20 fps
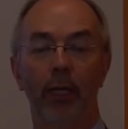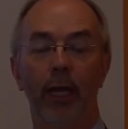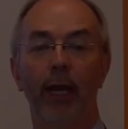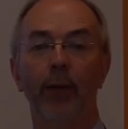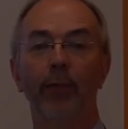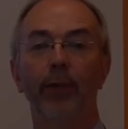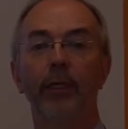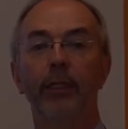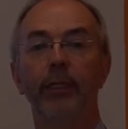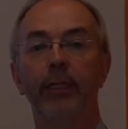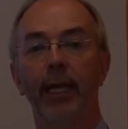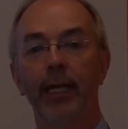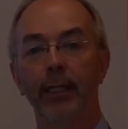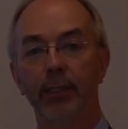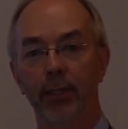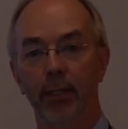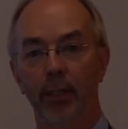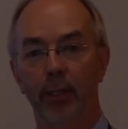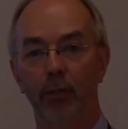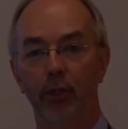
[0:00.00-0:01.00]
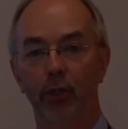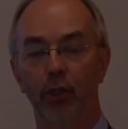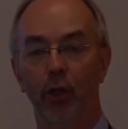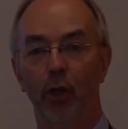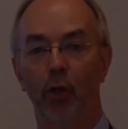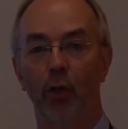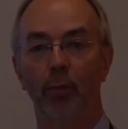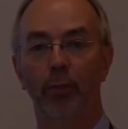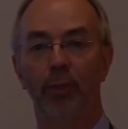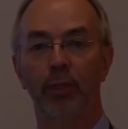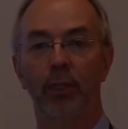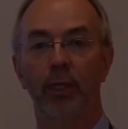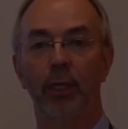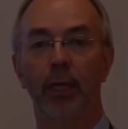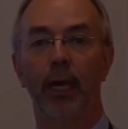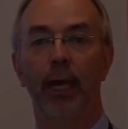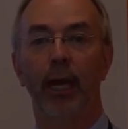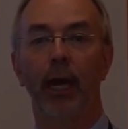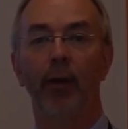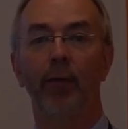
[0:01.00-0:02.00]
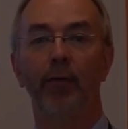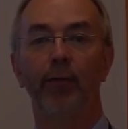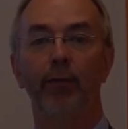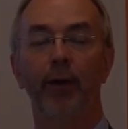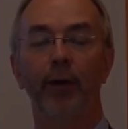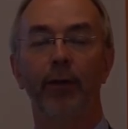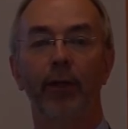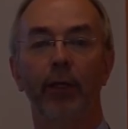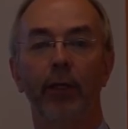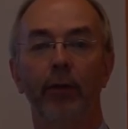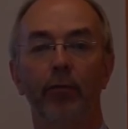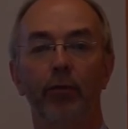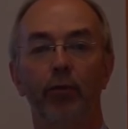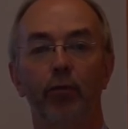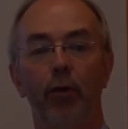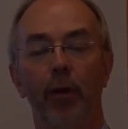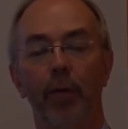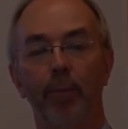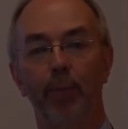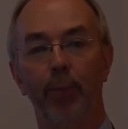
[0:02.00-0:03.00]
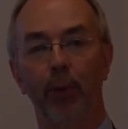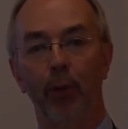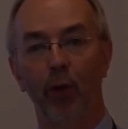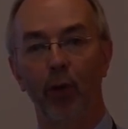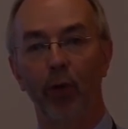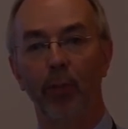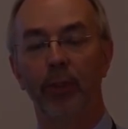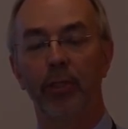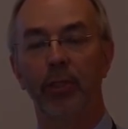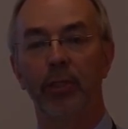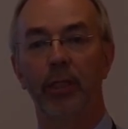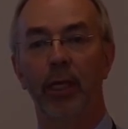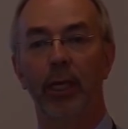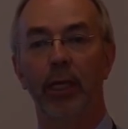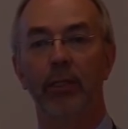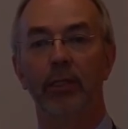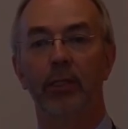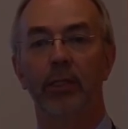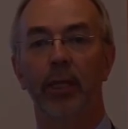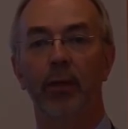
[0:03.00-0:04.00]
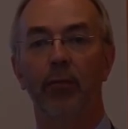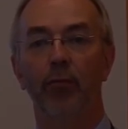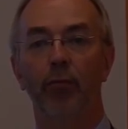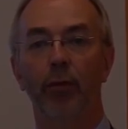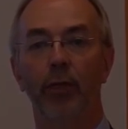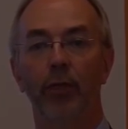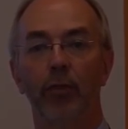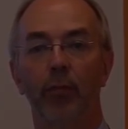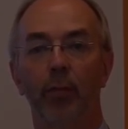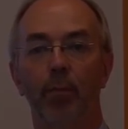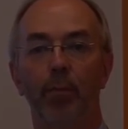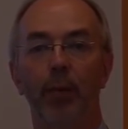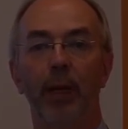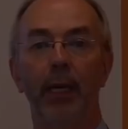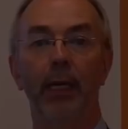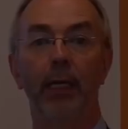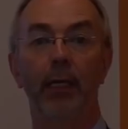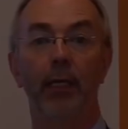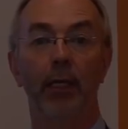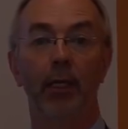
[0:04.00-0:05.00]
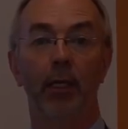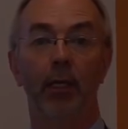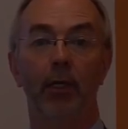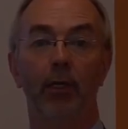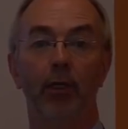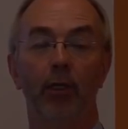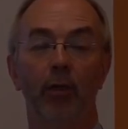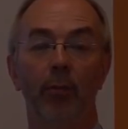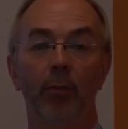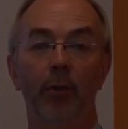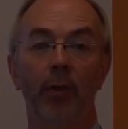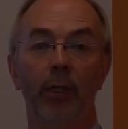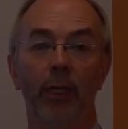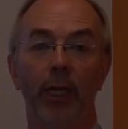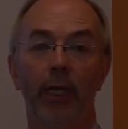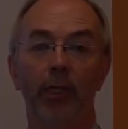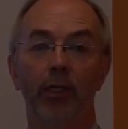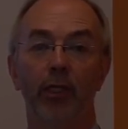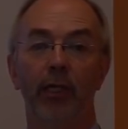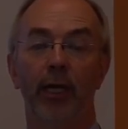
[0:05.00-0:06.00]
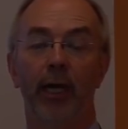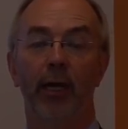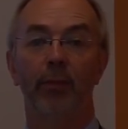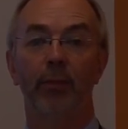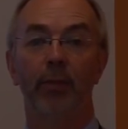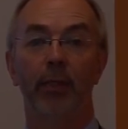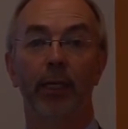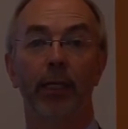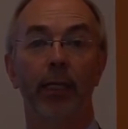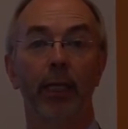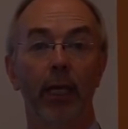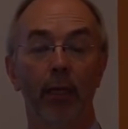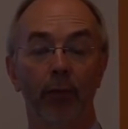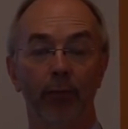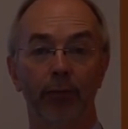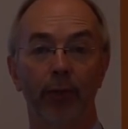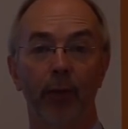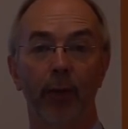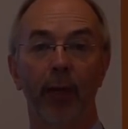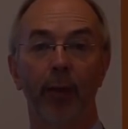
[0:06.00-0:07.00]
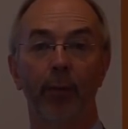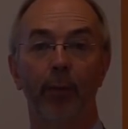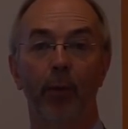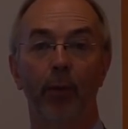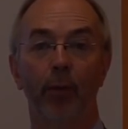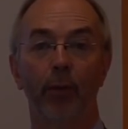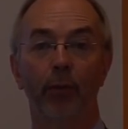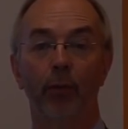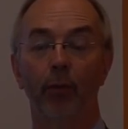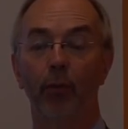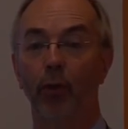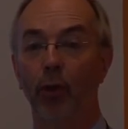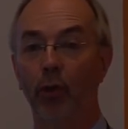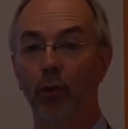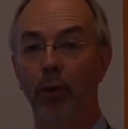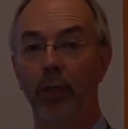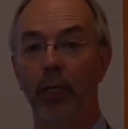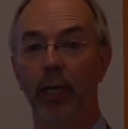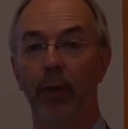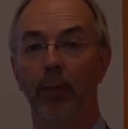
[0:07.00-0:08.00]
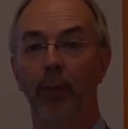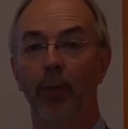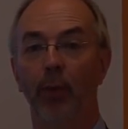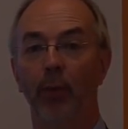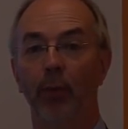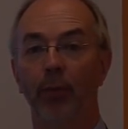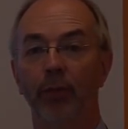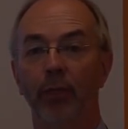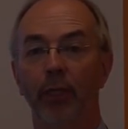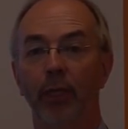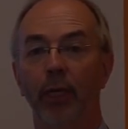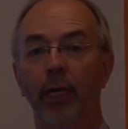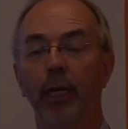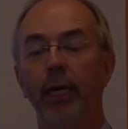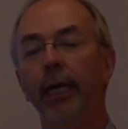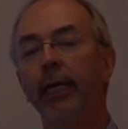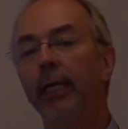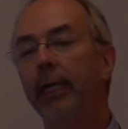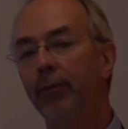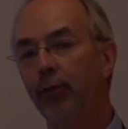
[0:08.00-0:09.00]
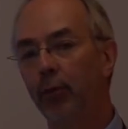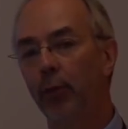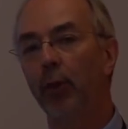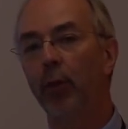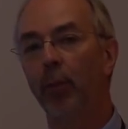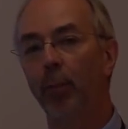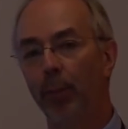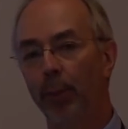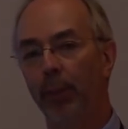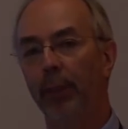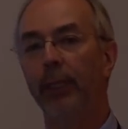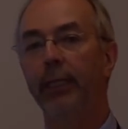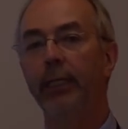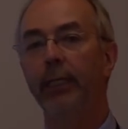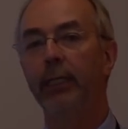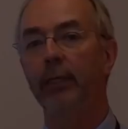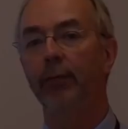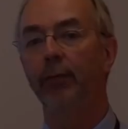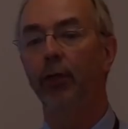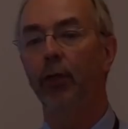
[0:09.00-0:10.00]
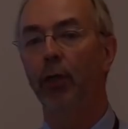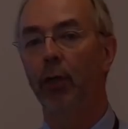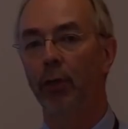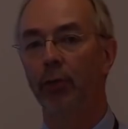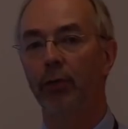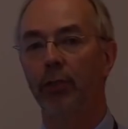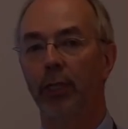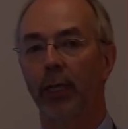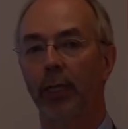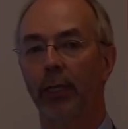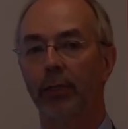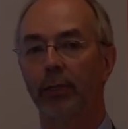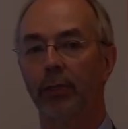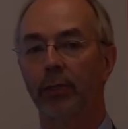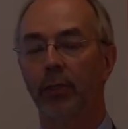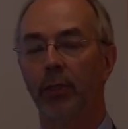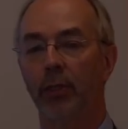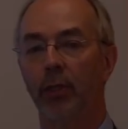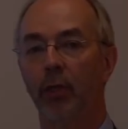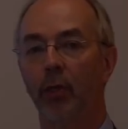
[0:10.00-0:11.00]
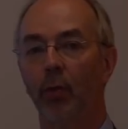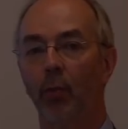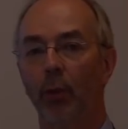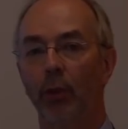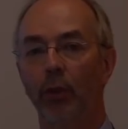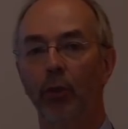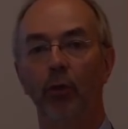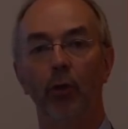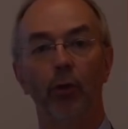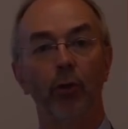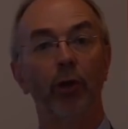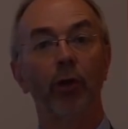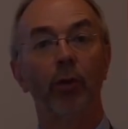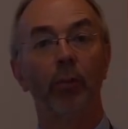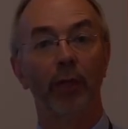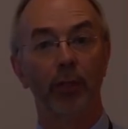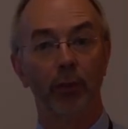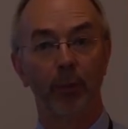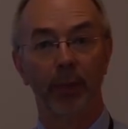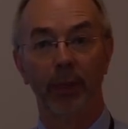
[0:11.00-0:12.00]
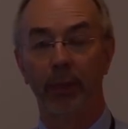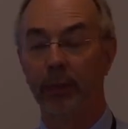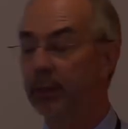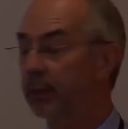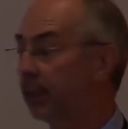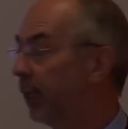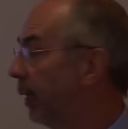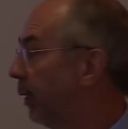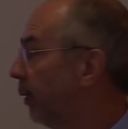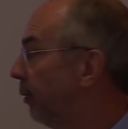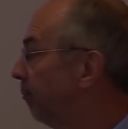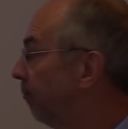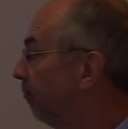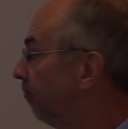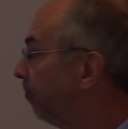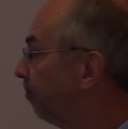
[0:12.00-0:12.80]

how they get to those jobs, how in fact the employment sites then reach big communication hubs like Heathrow Airport or Luton Airport. It gives you a completely different context when you look on a much bigger scale.